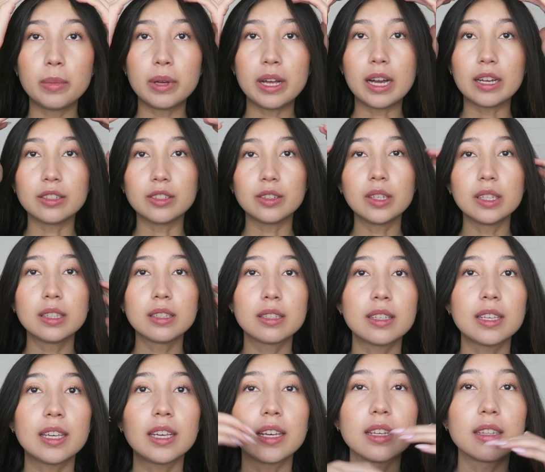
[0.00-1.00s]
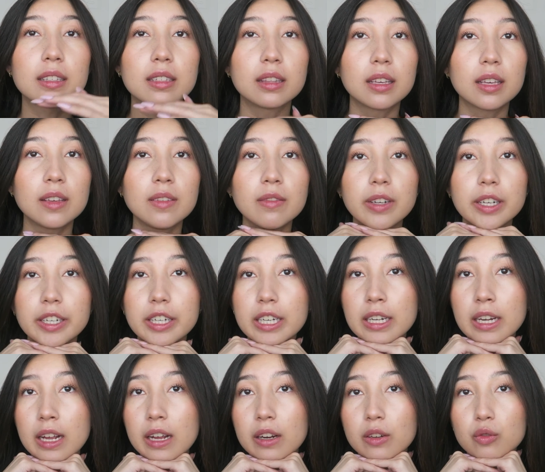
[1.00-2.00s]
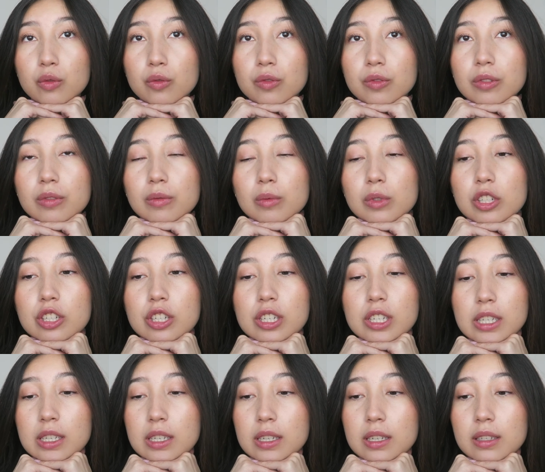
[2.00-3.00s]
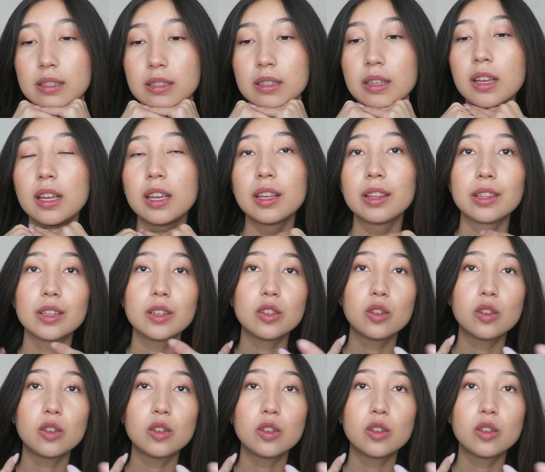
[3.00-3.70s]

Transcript: but as you can see, it's looking very natural, which is the